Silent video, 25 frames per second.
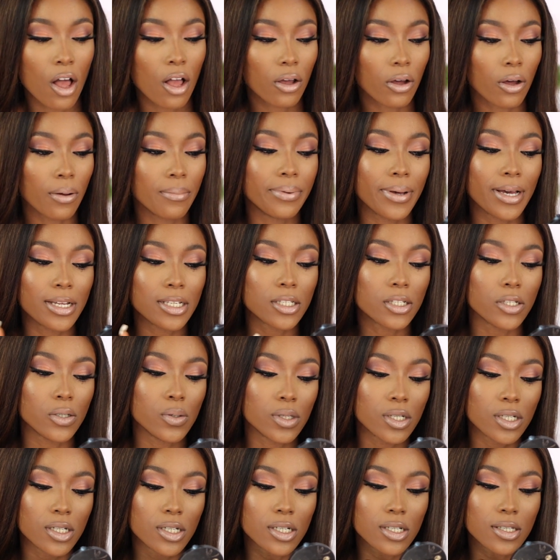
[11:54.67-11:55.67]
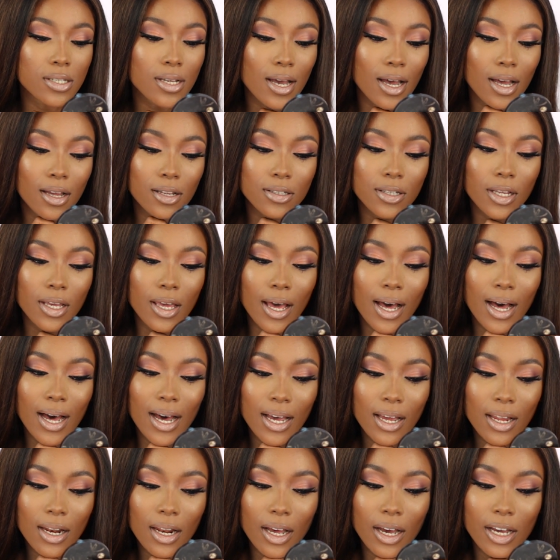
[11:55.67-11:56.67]
compared to using it as a
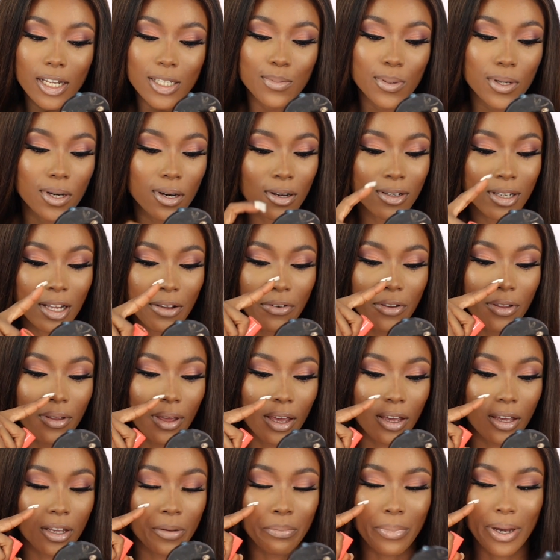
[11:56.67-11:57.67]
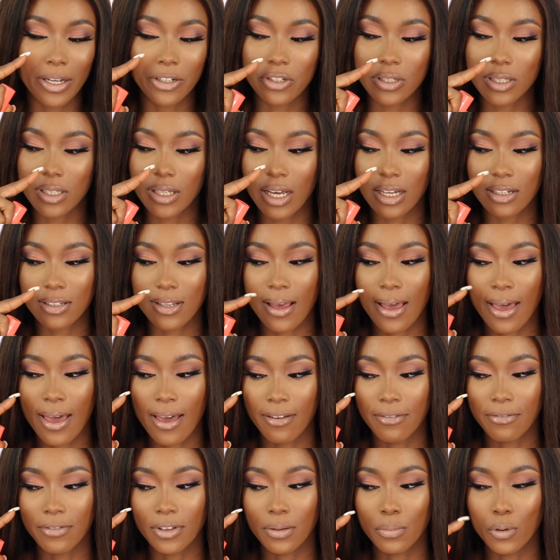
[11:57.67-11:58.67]
highlight, because I feel like it might just get
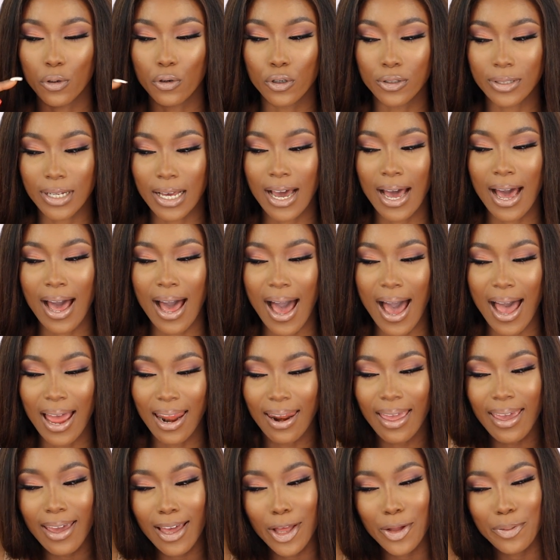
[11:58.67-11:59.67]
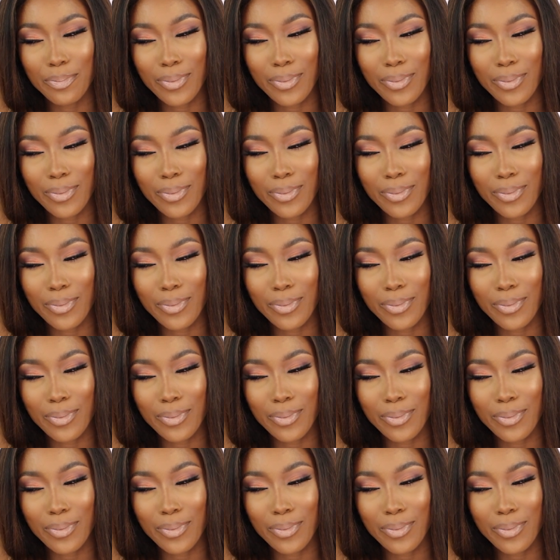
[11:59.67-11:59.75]
heavy, because I like